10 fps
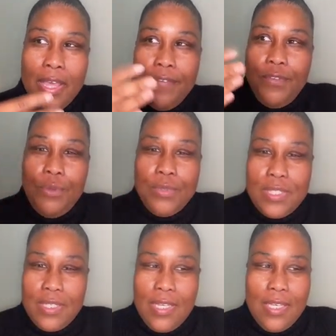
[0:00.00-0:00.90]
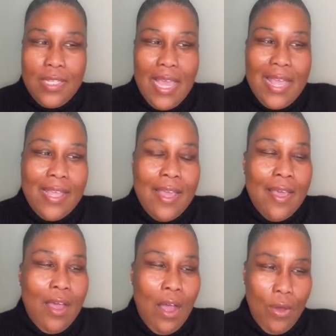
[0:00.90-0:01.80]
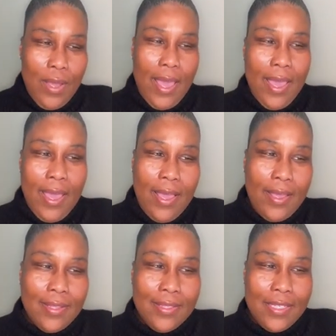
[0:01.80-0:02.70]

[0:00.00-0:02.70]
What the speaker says: If you see that, okay,